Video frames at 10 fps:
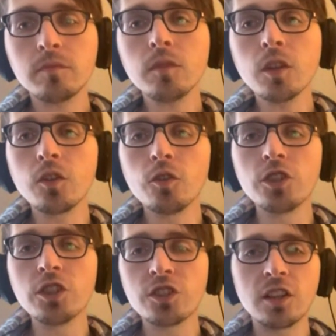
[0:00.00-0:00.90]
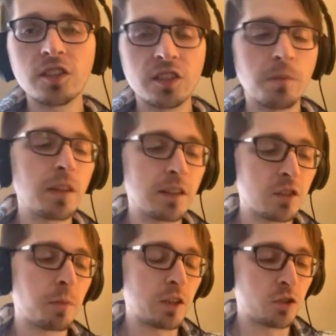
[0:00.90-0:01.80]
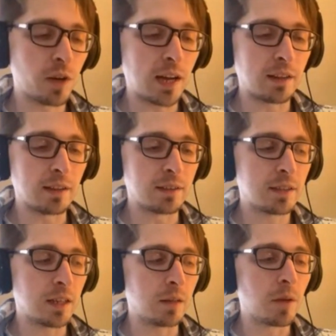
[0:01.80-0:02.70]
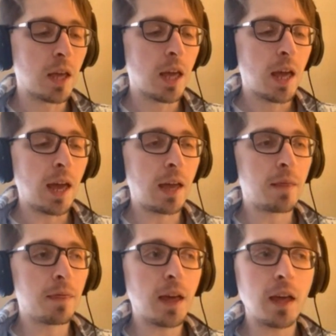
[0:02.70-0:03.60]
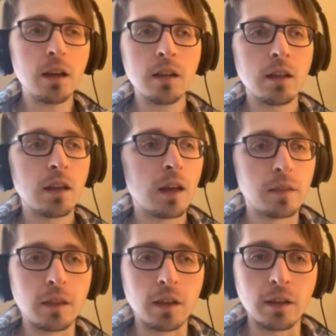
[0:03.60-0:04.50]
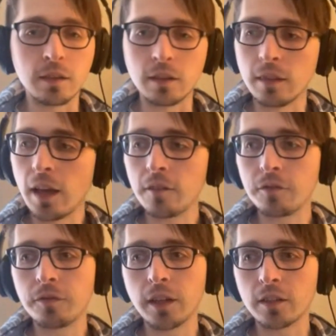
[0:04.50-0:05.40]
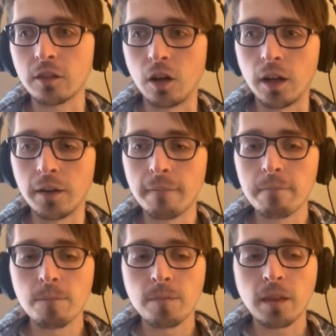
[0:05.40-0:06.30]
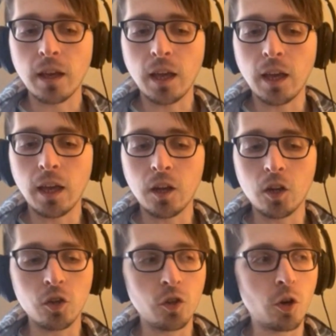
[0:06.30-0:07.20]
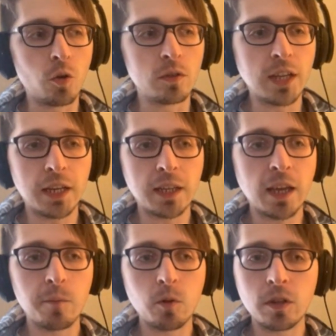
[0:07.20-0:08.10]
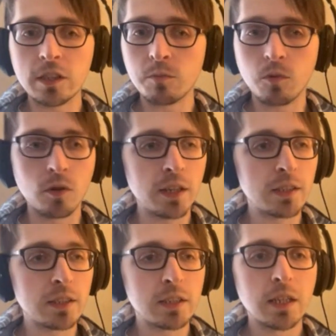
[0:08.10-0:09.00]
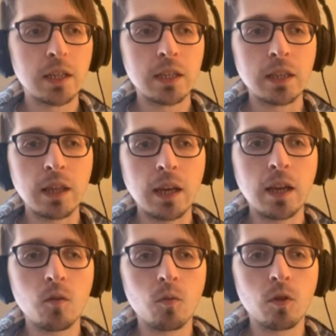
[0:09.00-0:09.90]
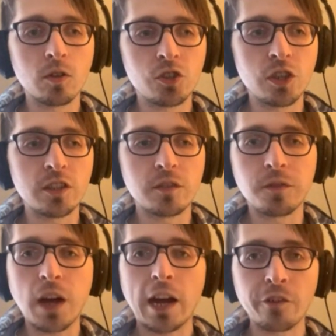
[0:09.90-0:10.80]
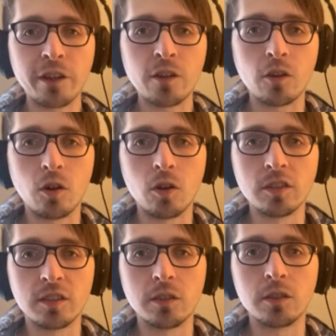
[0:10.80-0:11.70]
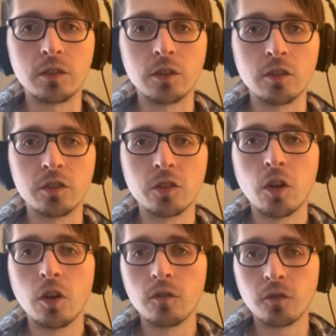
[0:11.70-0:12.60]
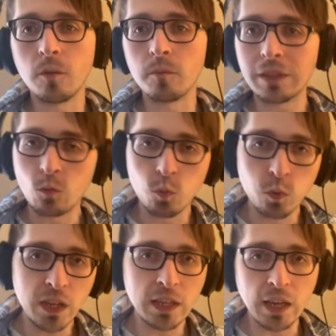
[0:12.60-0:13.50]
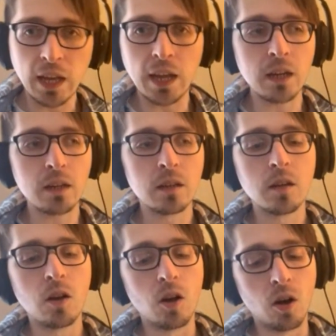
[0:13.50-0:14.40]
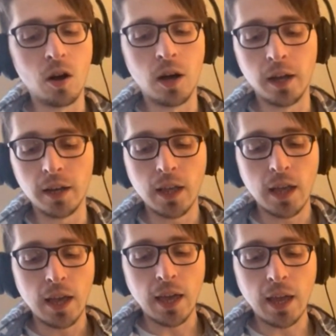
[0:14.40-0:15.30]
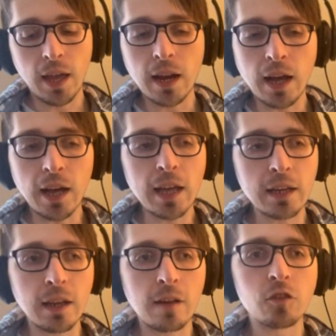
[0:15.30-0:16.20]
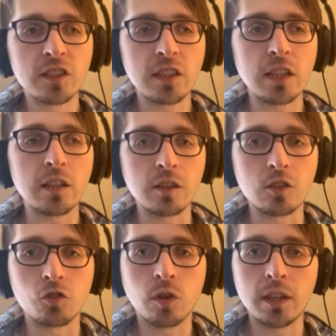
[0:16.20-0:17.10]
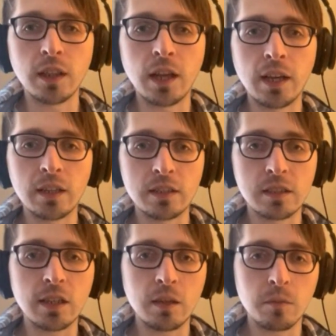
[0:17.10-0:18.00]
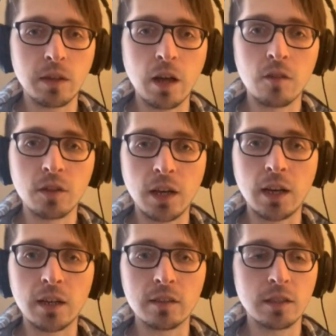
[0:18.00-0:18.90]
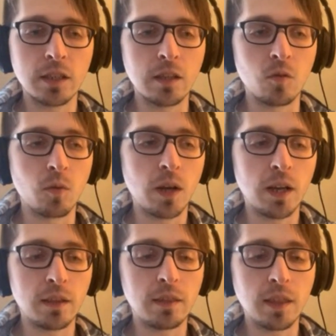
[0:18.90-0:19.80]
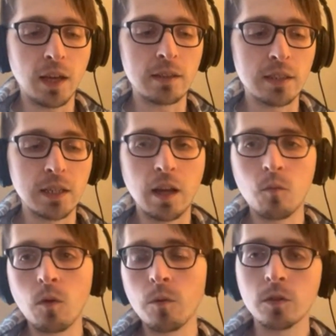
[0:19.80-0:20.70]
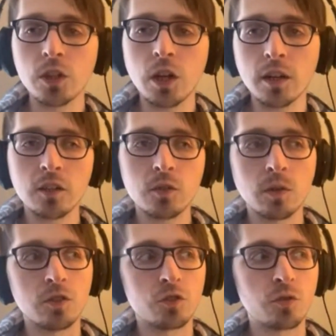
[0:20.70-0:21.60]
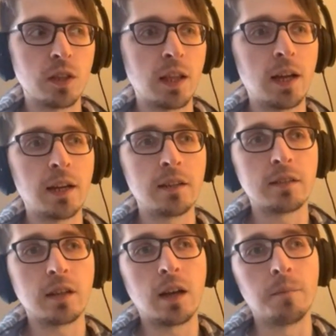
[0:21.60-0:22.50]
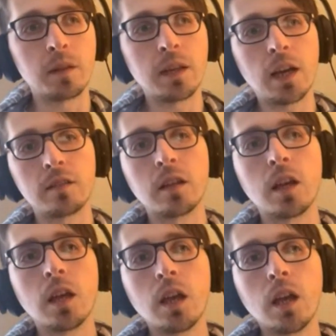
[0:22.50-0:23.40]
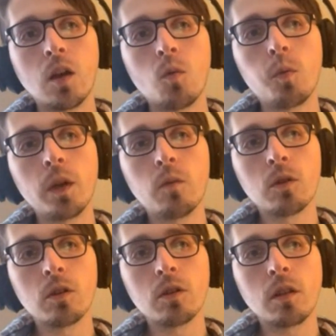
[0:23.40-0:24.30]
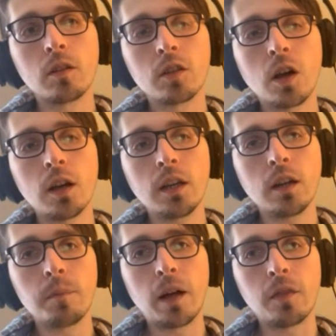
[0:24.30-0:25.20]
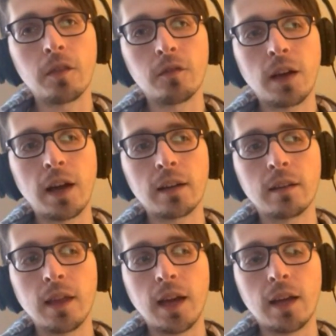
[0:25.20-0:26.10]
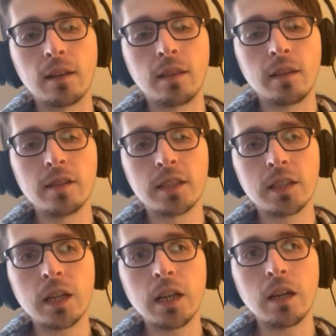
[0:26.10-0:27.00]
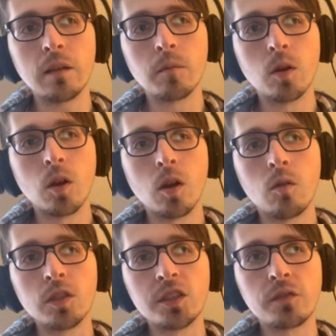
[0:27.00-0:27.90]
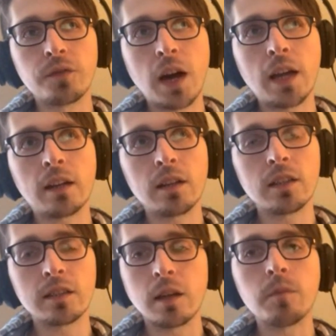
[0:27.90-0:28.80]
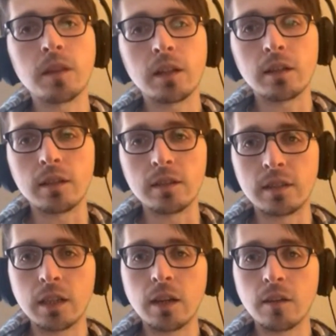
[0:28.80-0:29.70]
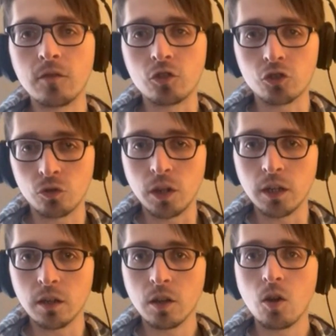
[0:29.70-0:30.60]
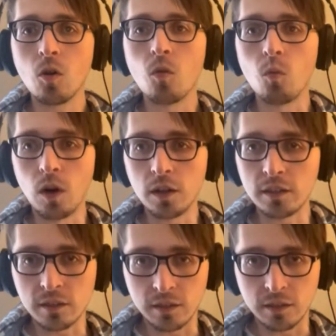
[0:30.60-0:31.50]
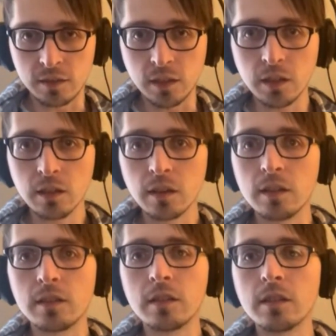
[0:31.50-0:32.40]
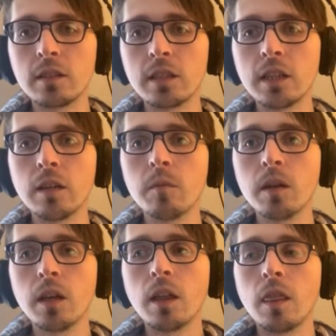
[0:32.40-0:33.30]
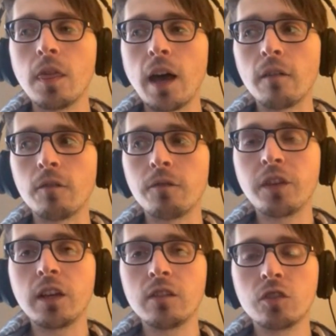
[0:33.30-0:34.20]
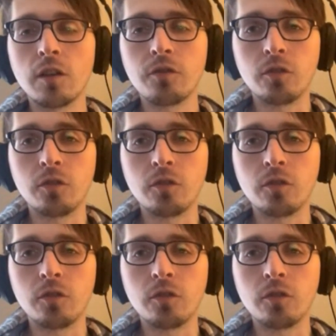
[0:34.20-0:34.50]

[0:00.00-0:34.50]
You just saw something special out of this team. And then the light flicked on, and, Dan Campbell and his boys, they were just firing on all cylinders from week 8 on. And I had never seen a Detroit Lions team galvanized in the way that they did. And when we were talking to our Detroit Lions guest, we were talking about the fact that this team was finally something that the city of Detroit wanted to see. This is a team that feeds off of